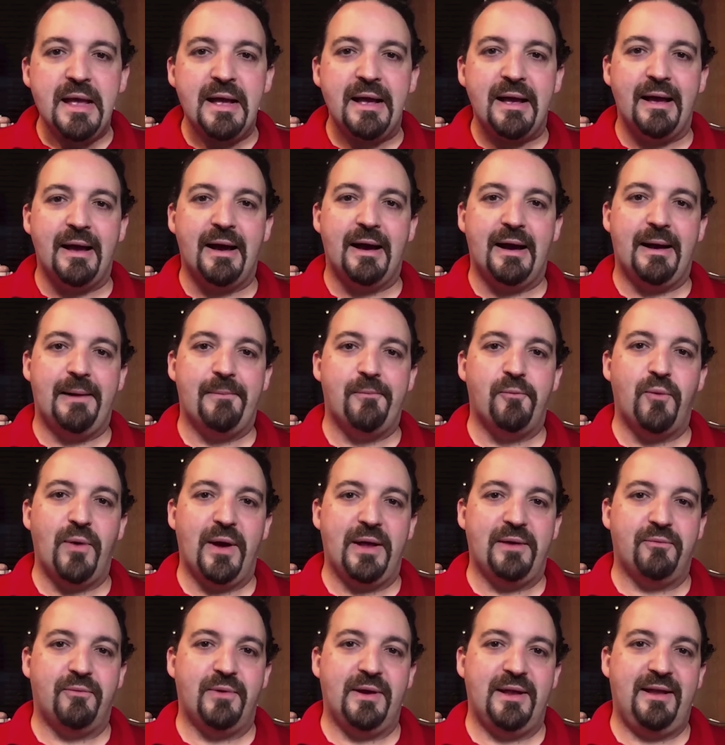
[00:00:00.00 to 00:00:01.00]

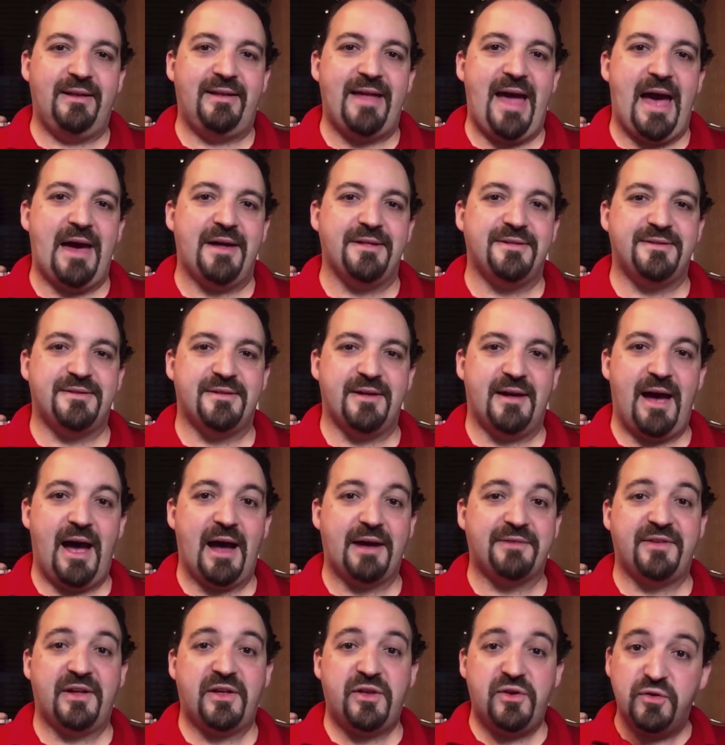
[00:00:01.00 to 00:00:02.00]
when it has
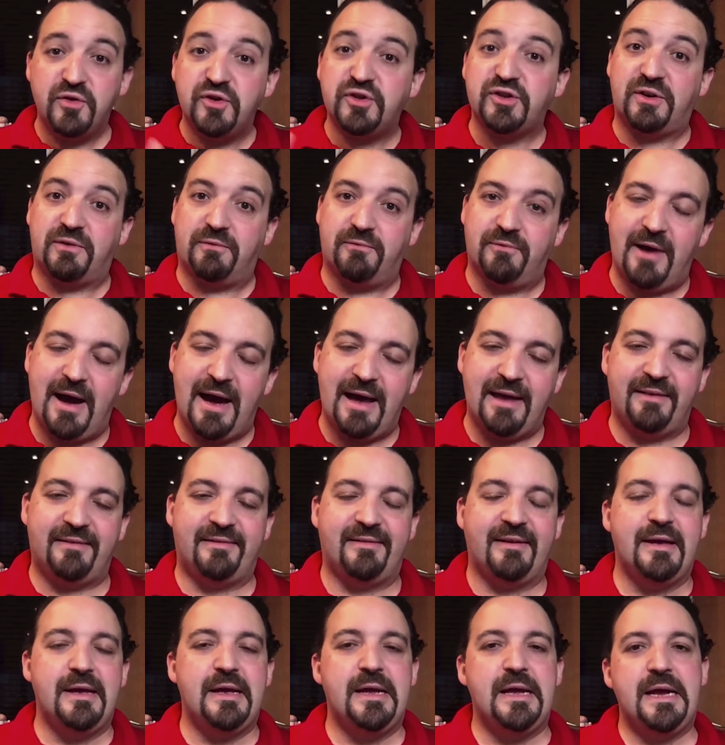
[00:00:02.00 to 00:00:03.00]
execution rights,